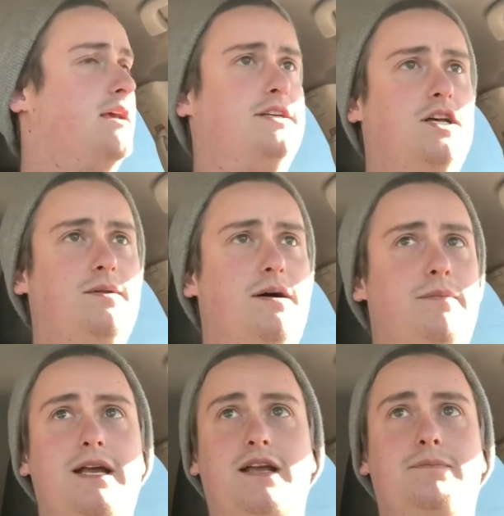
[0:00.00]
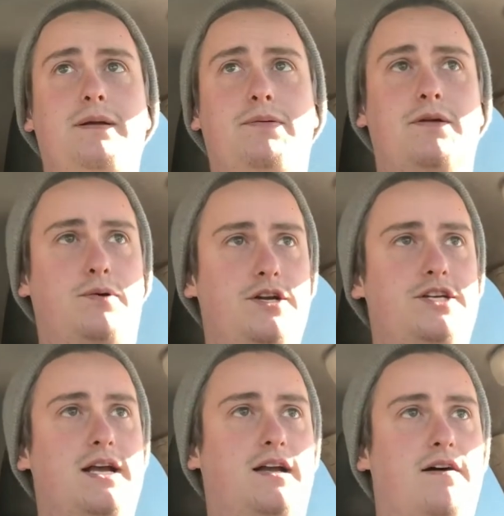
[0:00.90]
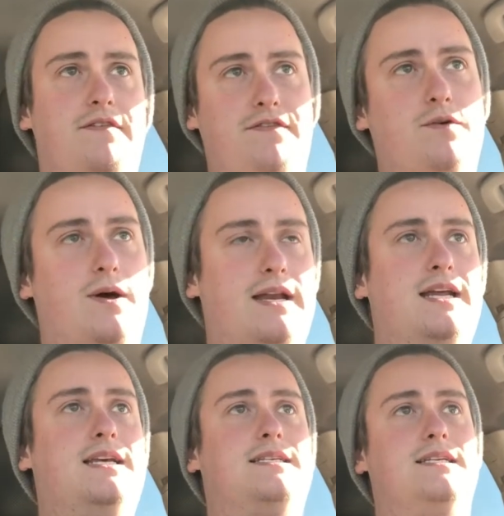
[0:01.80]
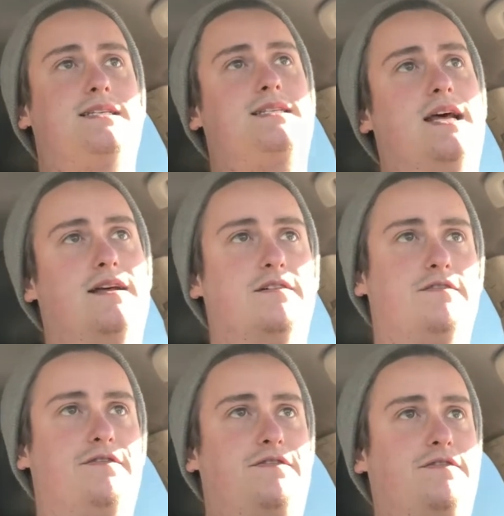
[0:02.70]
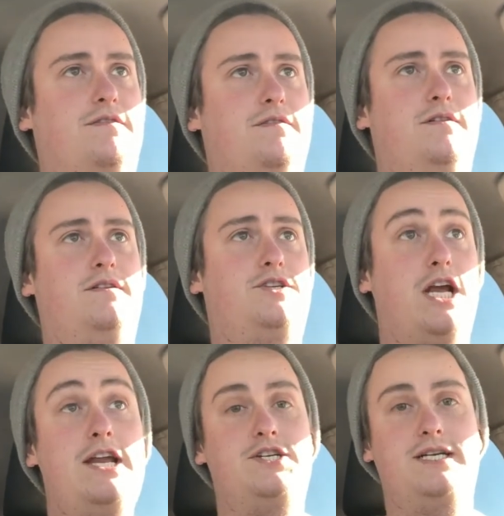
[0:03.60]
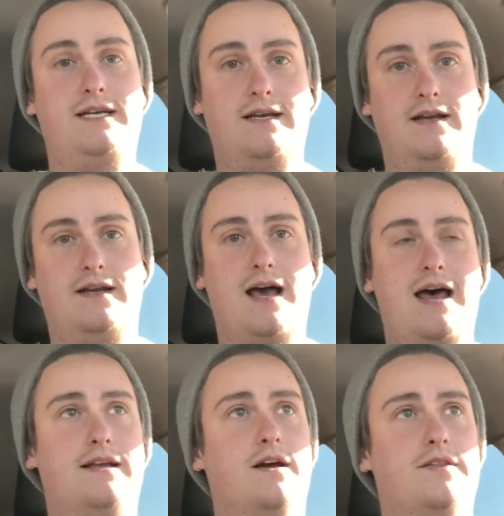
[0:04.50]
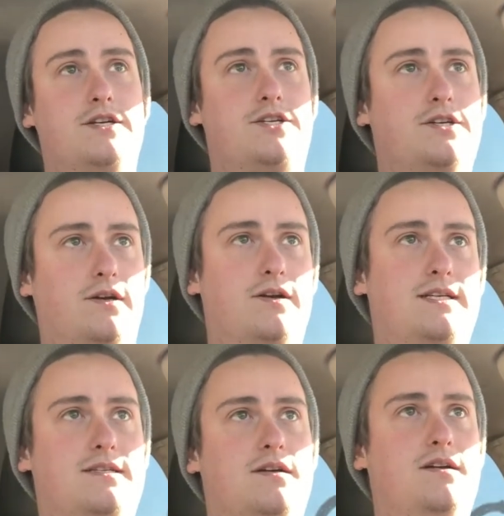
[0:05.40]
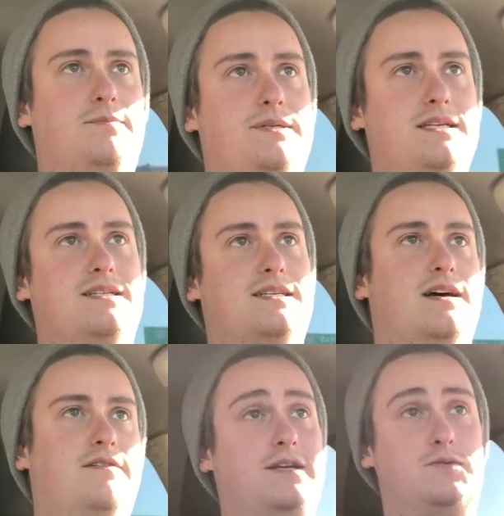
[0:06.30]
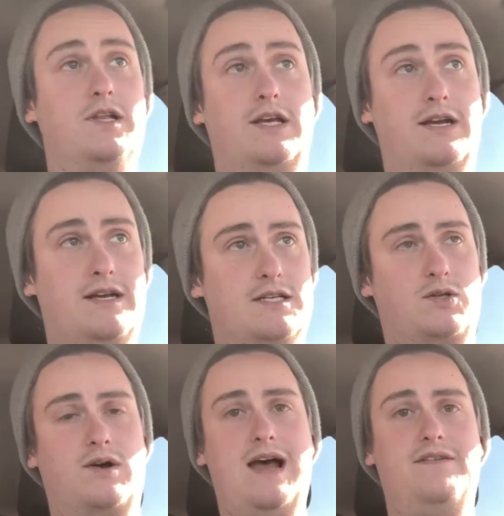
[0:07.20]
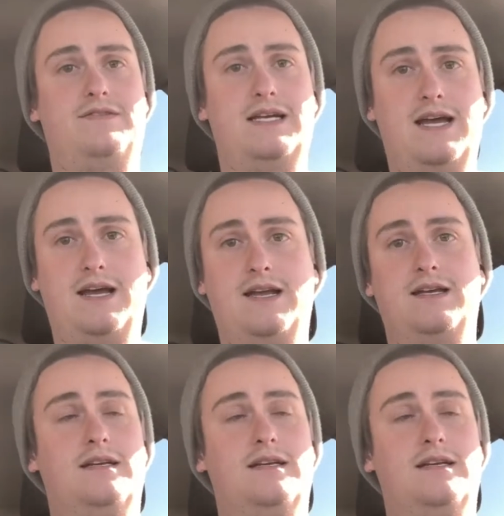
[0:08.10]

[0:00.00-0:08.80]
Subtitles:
all about making people appreciate coffee for what it is instead of changing it and adding all these sugary syrups and stuff. He's really good at his craft and